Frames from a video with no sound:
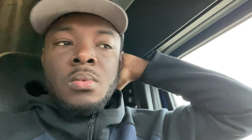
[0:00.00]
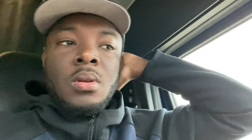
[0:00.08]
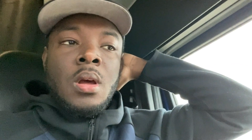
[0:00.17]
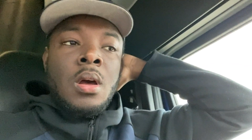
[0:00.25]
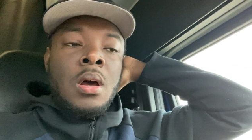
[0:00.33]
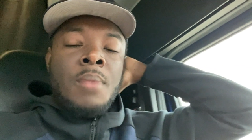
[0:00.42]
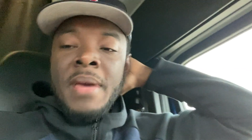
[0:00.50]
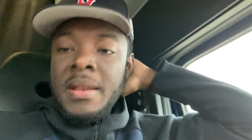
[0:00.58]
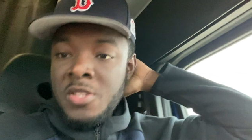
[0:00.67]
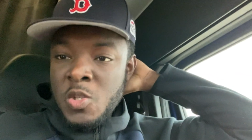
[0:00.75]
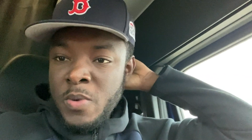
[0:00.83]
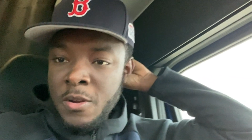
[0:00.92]
Headed to
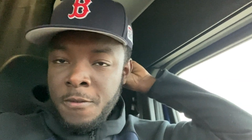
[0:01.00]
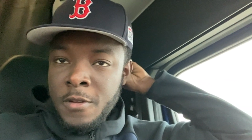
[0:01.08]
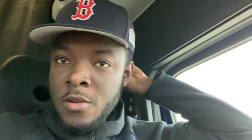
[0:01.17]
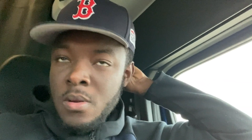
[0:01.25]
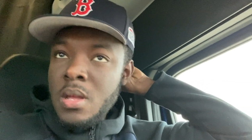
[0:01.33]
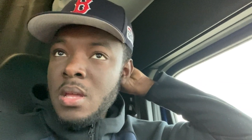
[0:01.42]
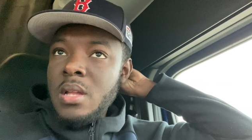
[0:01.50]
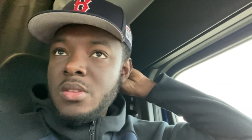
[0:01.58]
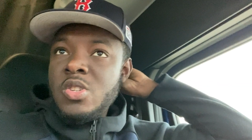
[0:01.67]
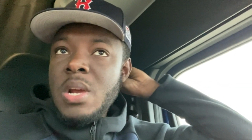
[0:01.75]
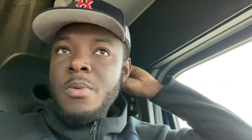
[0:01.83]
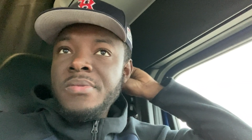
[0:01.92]
Springfield to
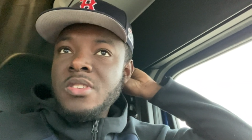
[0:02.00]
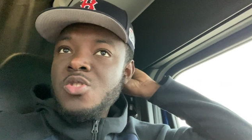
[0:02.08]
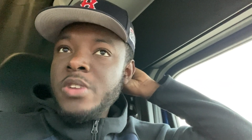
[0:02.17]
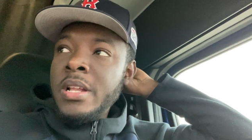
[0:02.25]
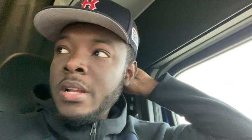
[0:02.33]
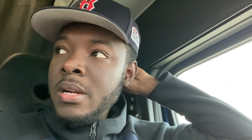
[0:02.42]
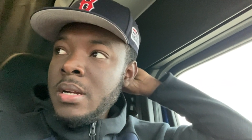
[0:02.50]
drop off this trailer,